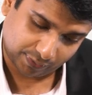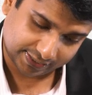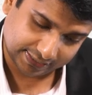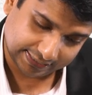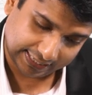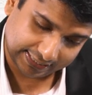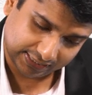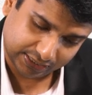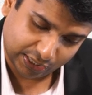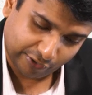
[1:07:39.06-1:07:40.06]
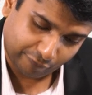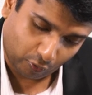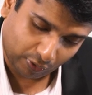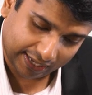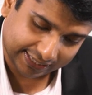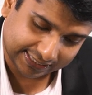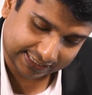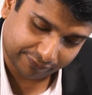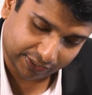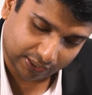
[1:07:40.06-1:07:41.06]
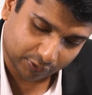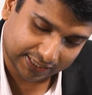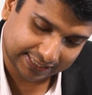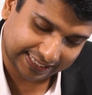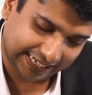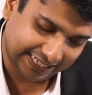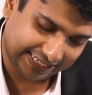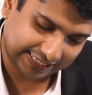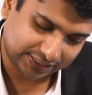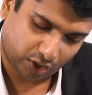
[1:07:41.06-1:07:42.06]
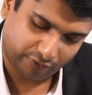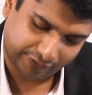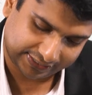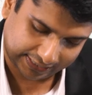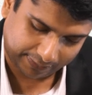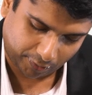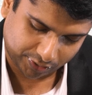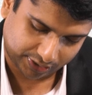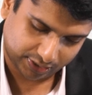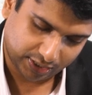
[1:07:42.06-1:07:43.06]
question, that is 4,65,000 as interest on fixed deposit.